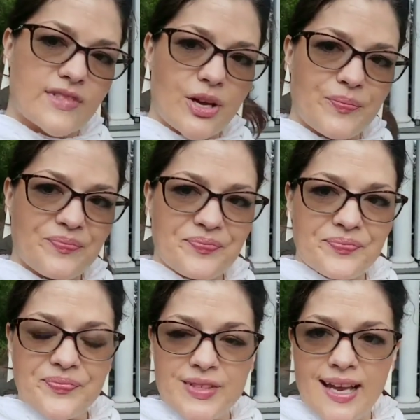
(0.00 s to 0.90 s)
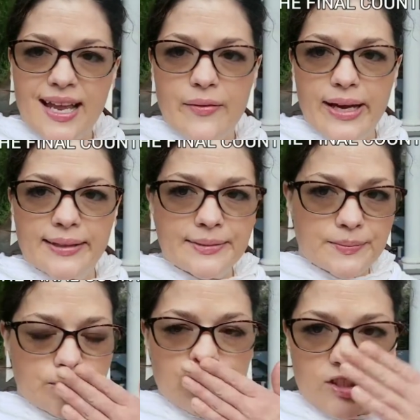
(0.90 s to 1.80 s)
So anyway,
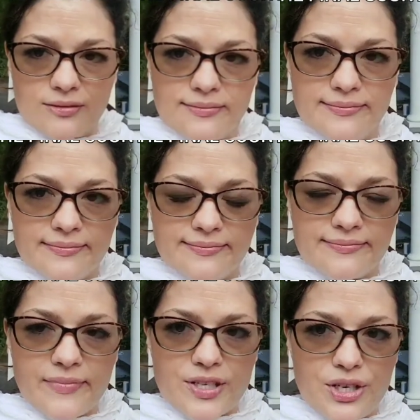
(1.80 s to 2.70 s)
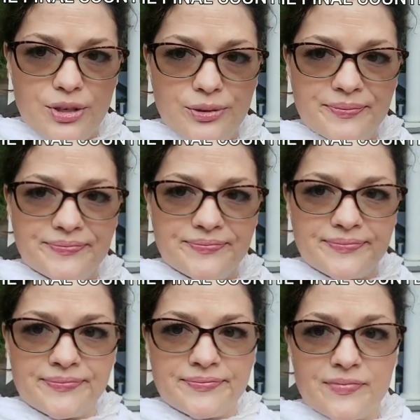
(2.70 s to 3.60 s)
miss you.
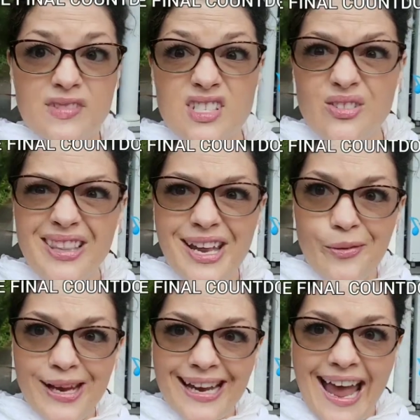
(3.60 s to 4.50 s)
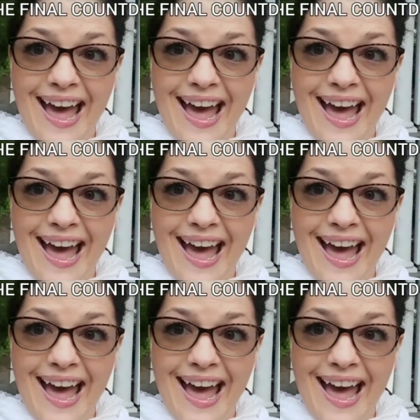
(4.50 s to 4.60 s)
See you in like a week and a